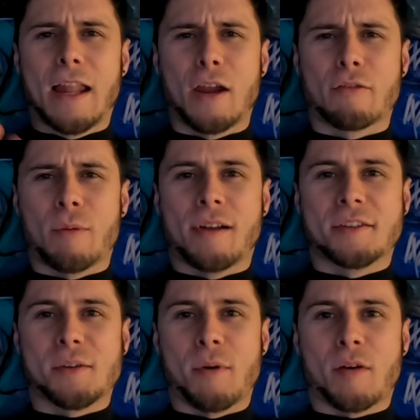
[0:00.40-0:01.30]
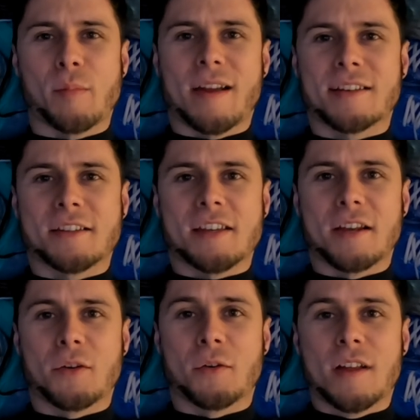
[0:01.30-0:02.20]
Hello everyone, so welcome back to the
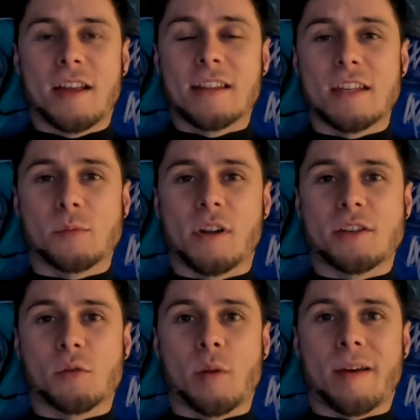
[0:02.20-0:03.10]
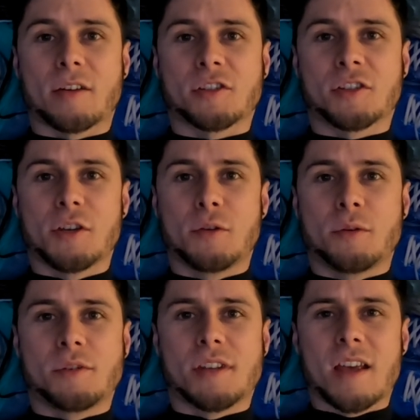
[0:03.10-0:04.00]
channel. This one is all about
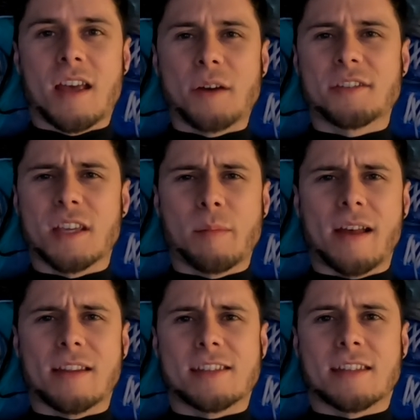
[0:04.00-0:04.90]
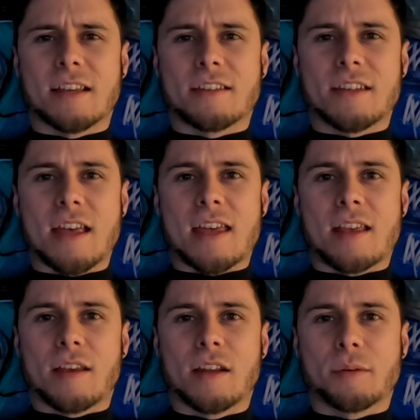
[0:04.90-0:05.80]
shoes. I was thinking about this the other
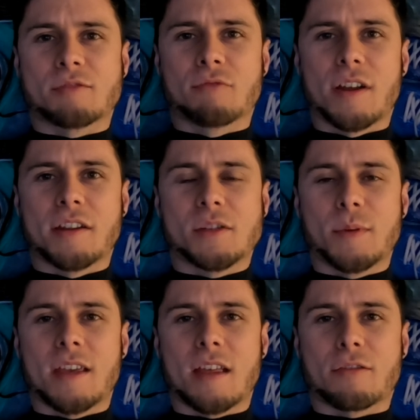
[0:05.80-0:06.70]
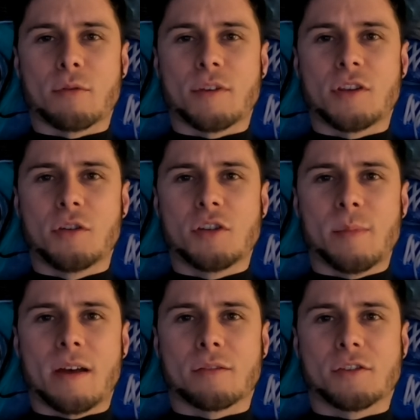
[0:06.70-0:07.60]
day. You know, as runners, we get through a huge
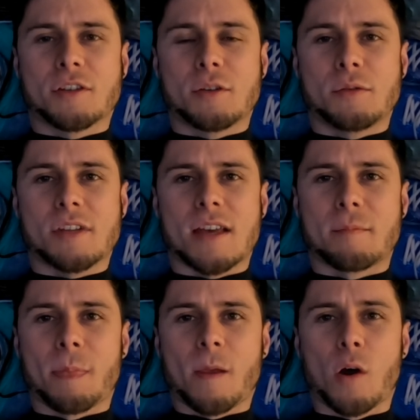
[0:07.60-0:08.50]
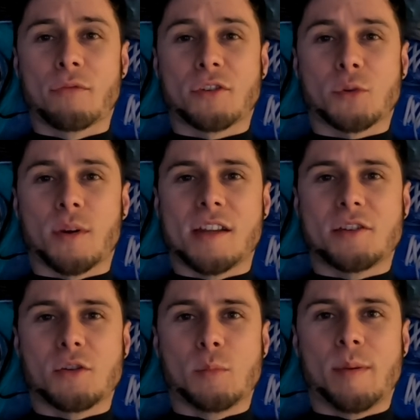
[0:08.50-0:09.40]
amount of shoes, and of the
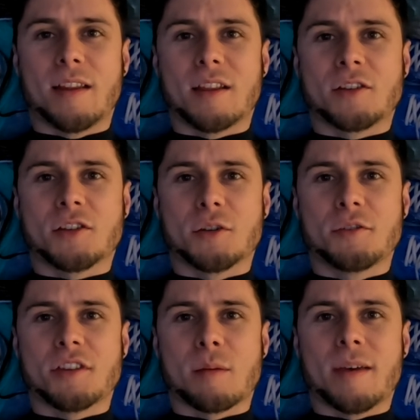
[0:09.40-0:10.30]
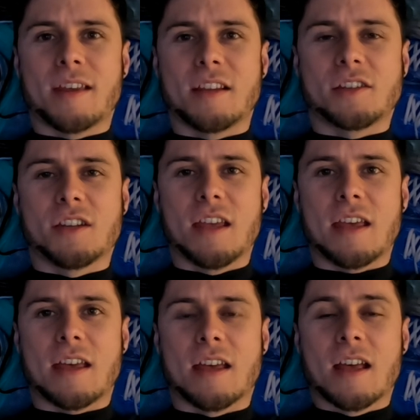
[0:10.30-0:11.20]
22 billion shoes that are made each
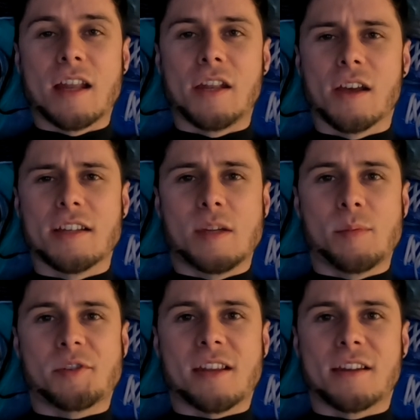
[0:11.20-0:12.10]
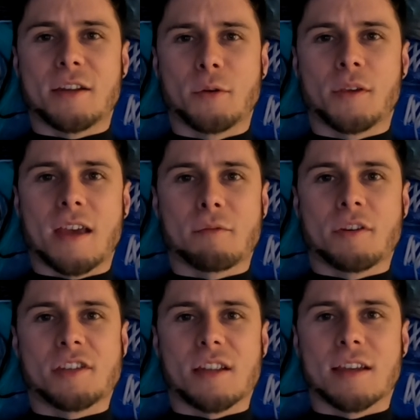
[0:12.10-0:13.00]
year, 90% don't get
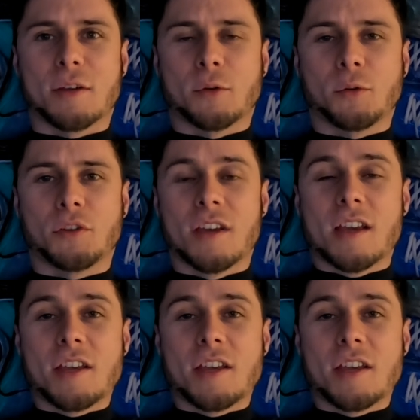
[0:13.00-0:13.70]
recycled.